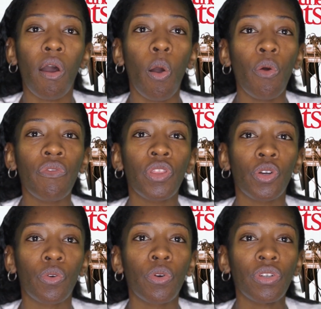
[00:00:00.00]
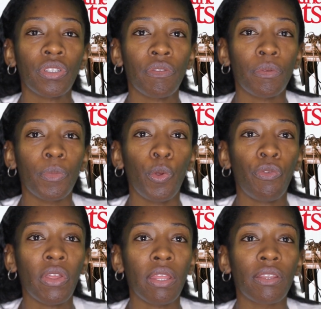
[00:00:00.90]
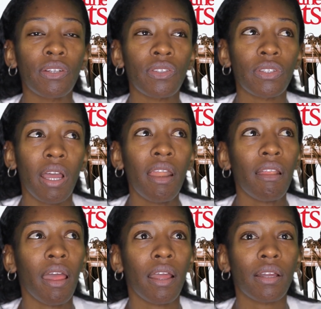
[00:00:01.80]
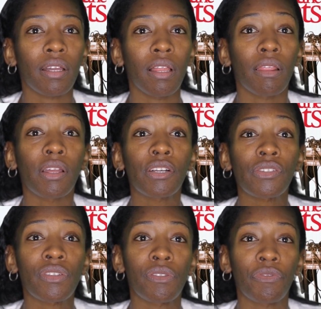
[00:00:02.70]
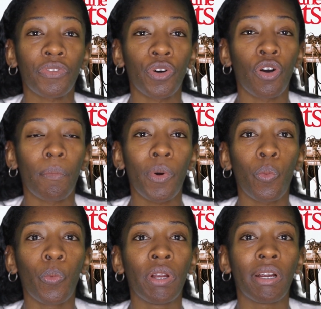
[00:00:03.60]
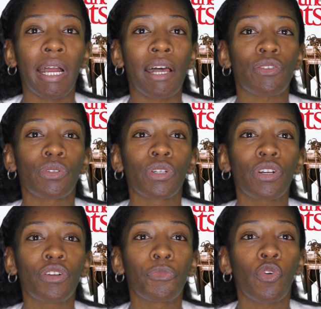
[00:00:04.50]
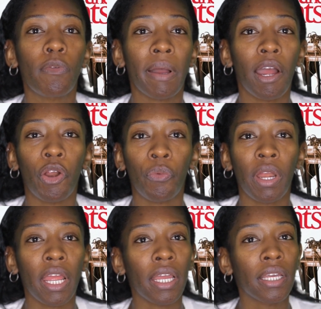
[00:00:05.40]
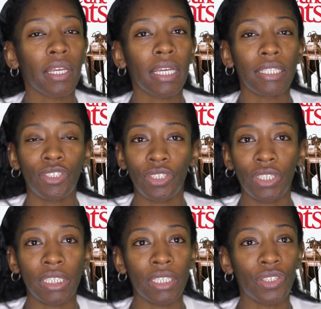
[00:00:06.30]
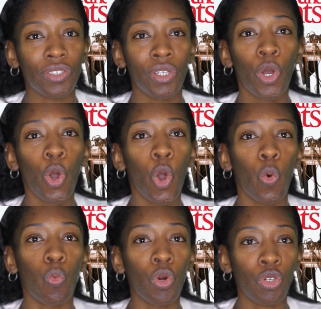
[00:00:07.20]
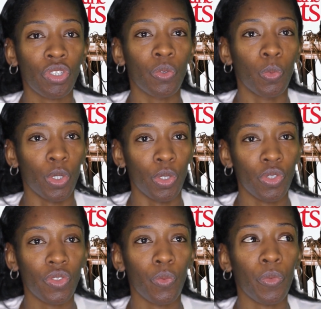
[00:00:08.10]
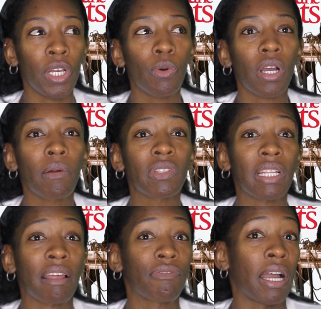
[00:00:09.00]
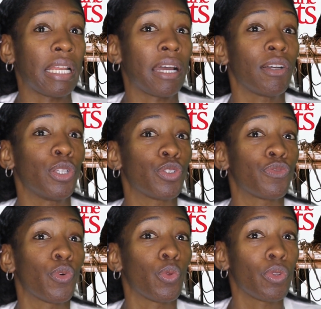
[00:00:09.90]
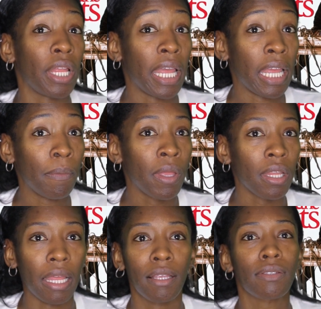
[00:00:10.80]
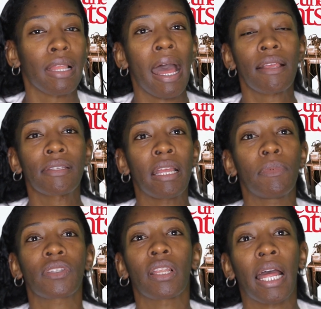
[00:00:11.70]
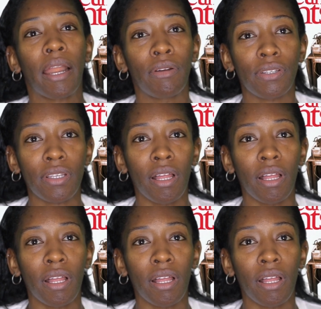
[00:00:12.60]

Over the course of the movie, there's kind of like layers to the film where as you learn more about Greg, it just gets worse and worse. We don't come to like find out his full name. Like his last name is hilarious